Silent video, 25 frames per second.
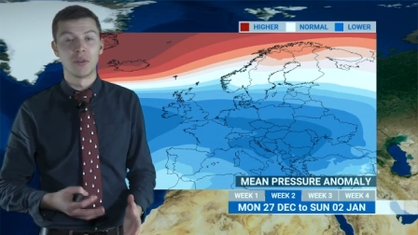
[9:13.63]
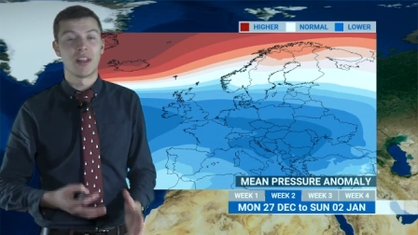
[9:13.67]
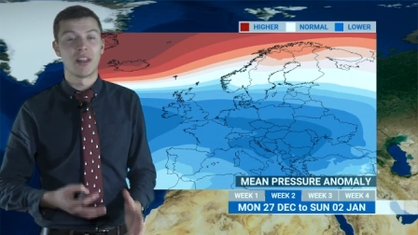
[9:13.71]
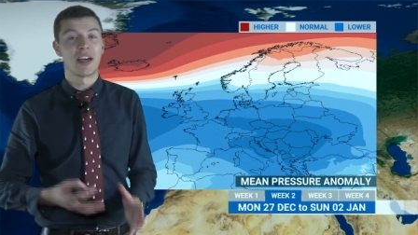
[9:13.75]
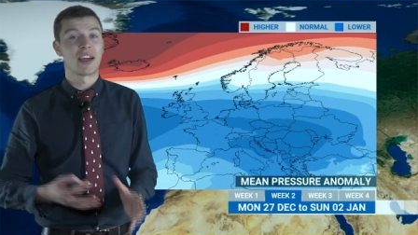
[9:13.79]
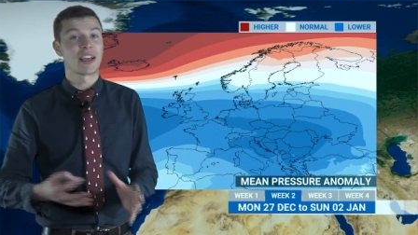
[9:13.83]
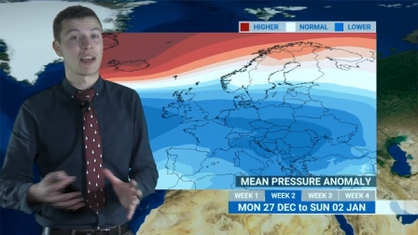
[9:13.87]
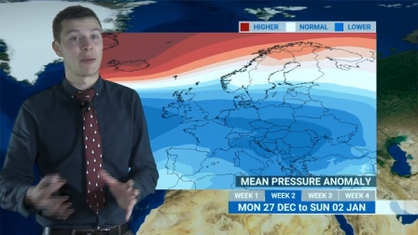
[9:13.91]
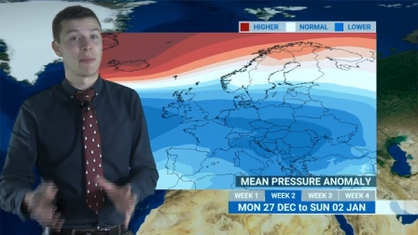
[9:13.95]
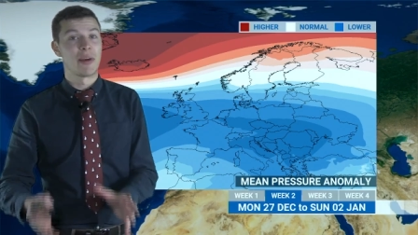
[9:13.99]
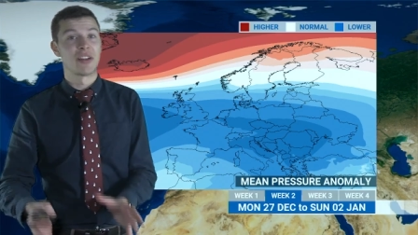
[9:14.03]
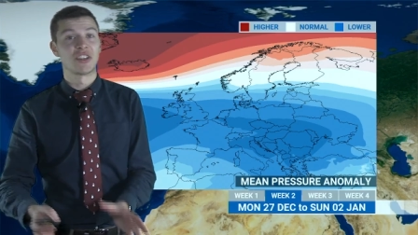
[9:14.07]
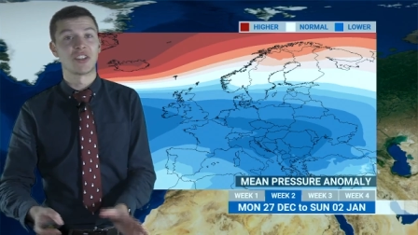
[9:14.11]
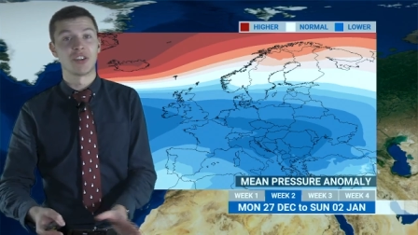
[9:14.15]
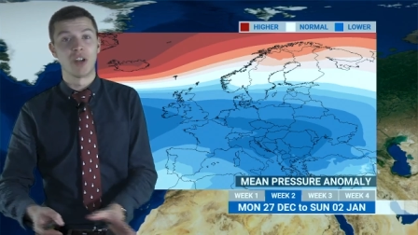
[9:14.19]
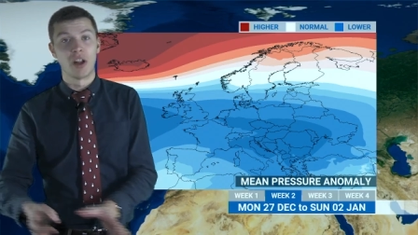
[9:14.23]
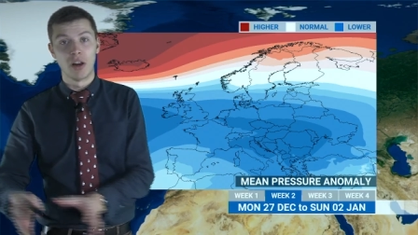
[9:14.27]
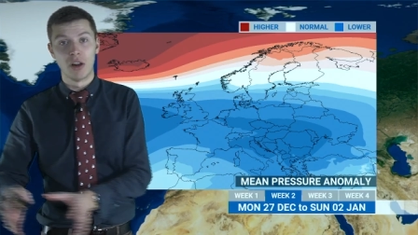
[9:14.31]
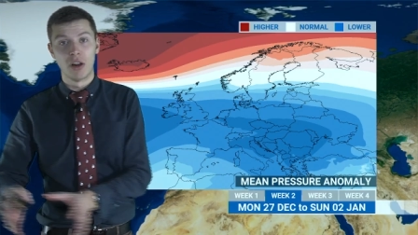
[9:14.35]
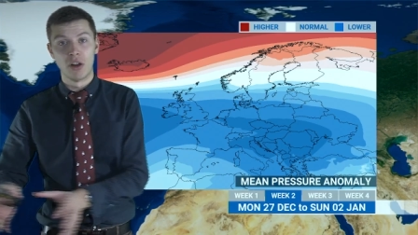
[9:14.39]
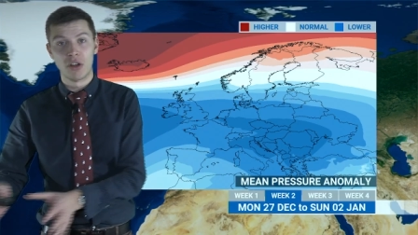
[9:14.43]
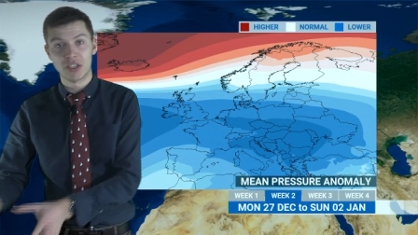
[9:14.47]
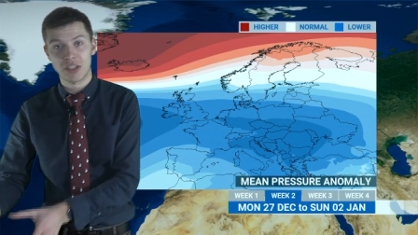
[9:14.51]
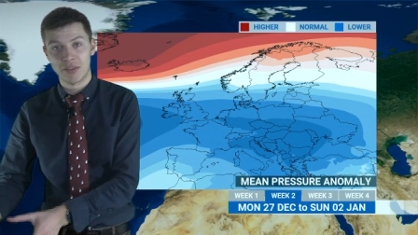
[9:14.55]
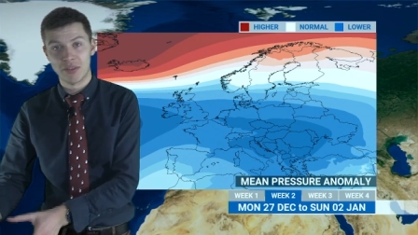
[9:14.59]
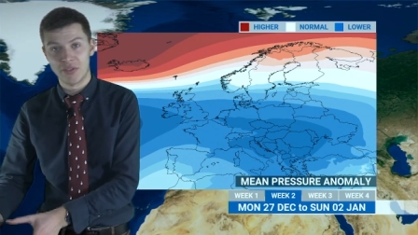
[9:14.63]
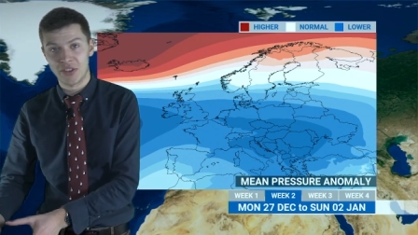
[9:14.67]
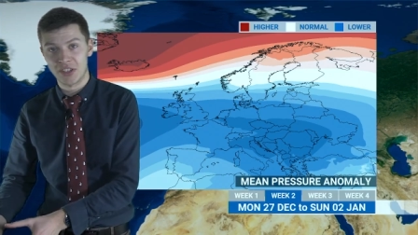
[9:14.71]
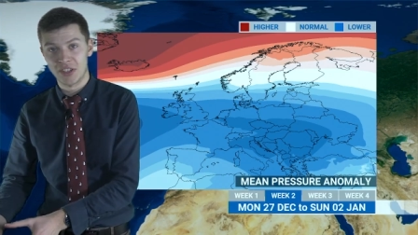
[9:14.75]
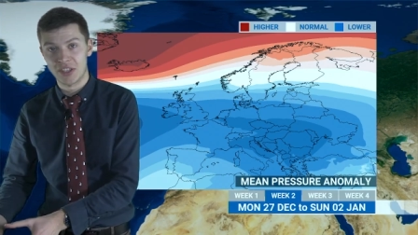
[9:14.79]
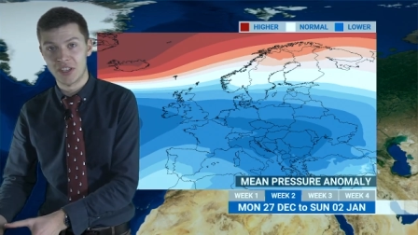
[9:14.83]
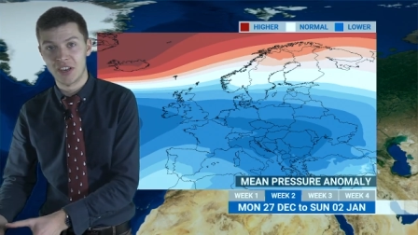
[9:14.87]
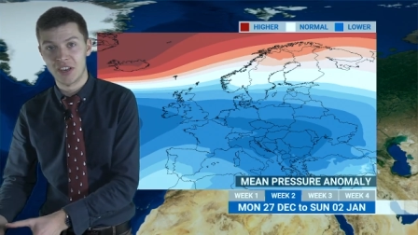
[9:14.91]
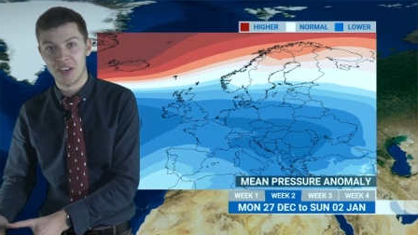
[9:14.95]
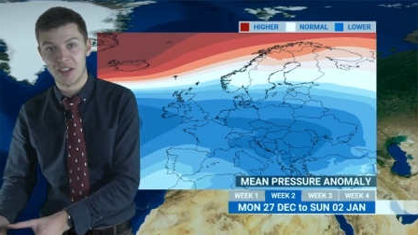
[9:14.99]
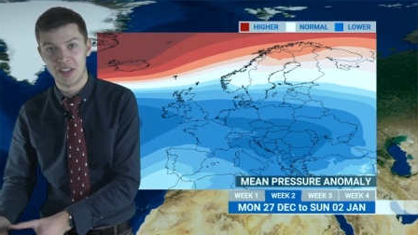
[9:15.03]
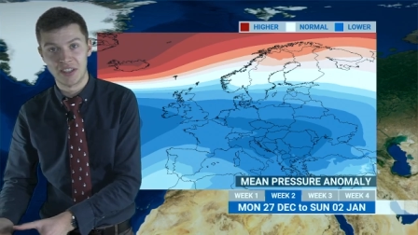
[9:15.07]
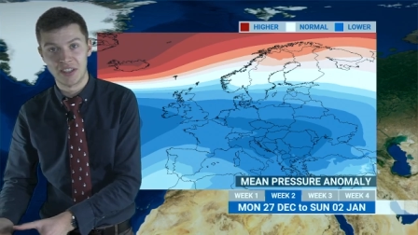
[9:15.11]
like I mentioned, a lot of
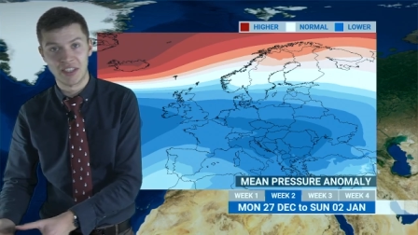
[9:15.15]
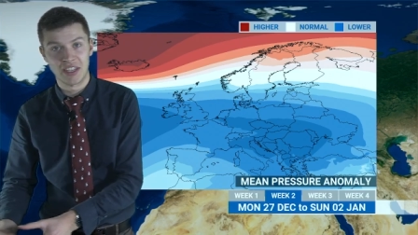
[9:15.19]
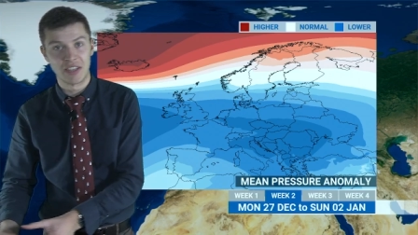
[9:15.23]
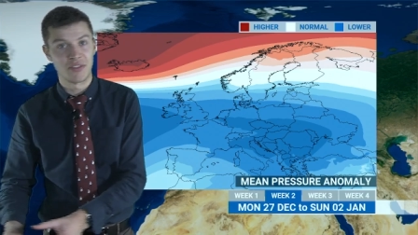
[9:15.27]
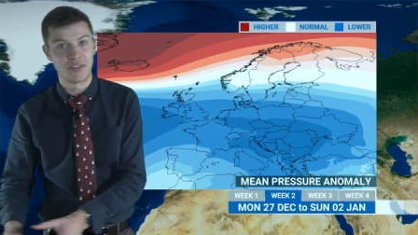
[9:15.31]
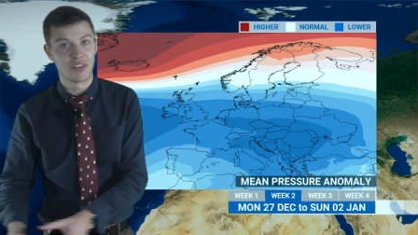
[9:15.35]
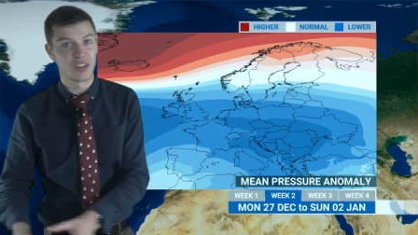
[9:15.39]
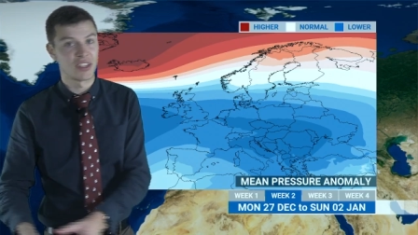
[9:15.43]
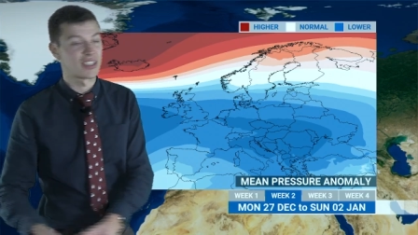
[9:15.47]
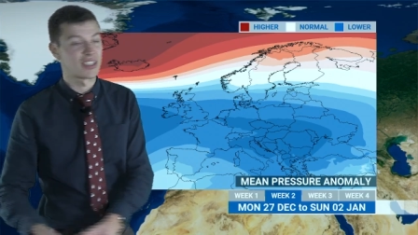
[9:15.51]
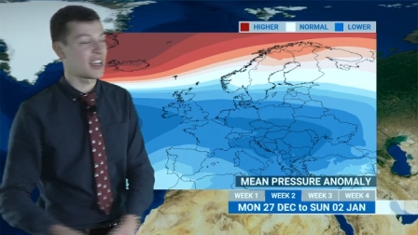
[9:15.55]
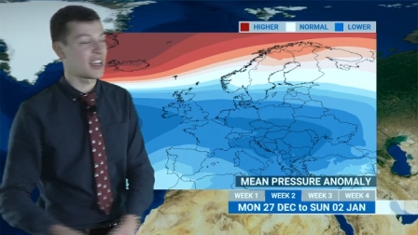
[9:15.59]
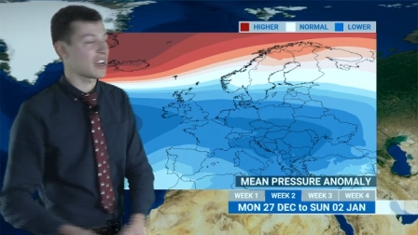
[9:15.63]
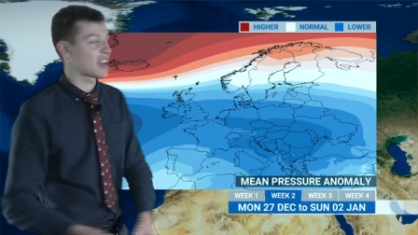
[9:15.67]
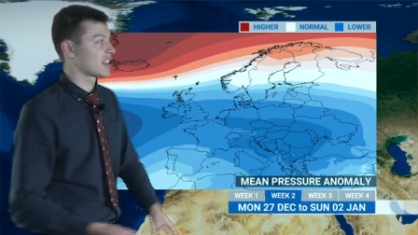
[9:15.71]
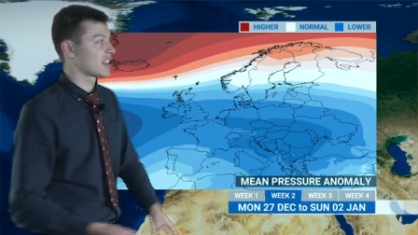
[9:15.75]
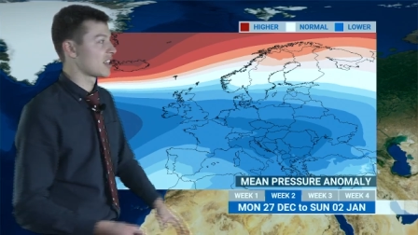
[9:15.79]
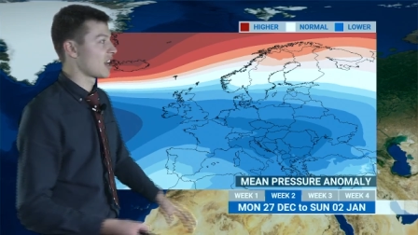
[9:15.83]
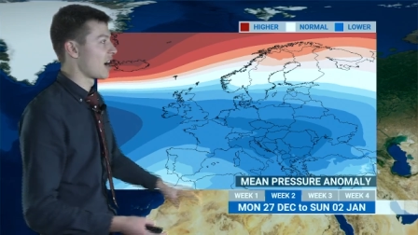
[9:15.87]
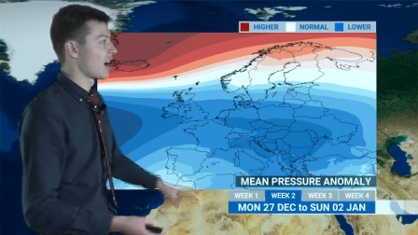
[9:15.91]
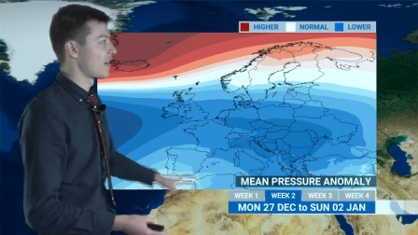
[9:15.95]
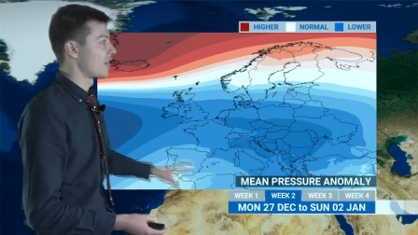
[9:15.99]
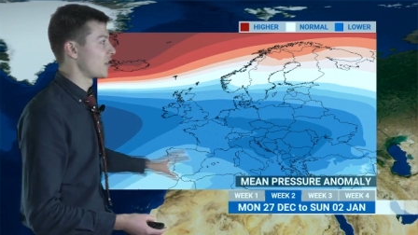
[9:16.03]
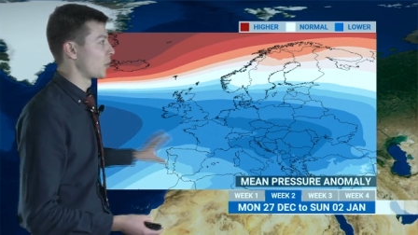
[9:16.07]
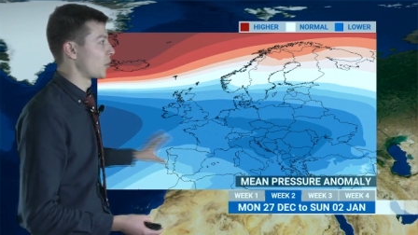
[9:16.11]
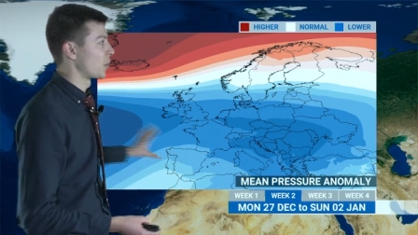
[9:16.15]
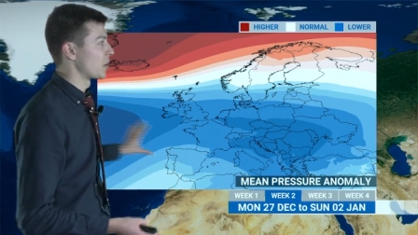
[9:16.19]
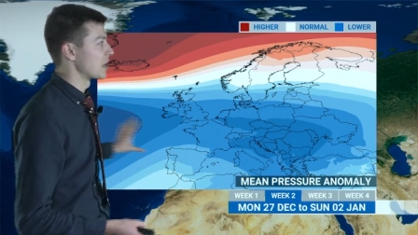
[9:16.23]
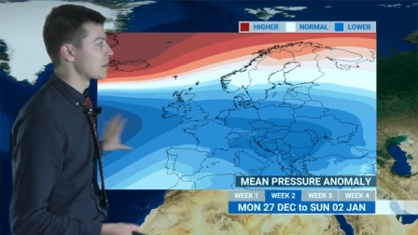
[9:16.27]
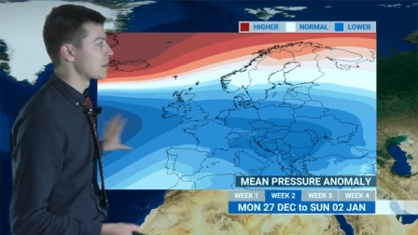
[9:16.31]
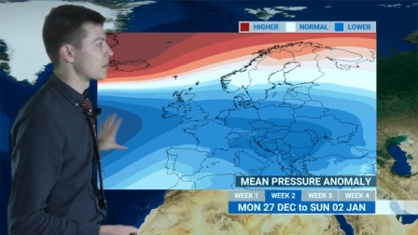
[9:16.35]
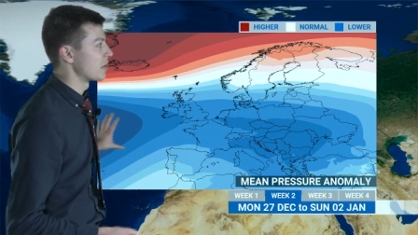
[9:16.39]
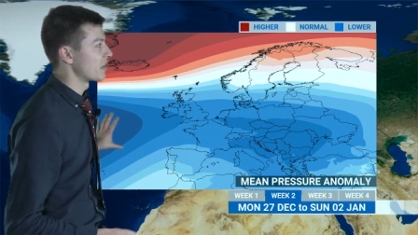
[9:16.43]
uncertainty for the second half of the week,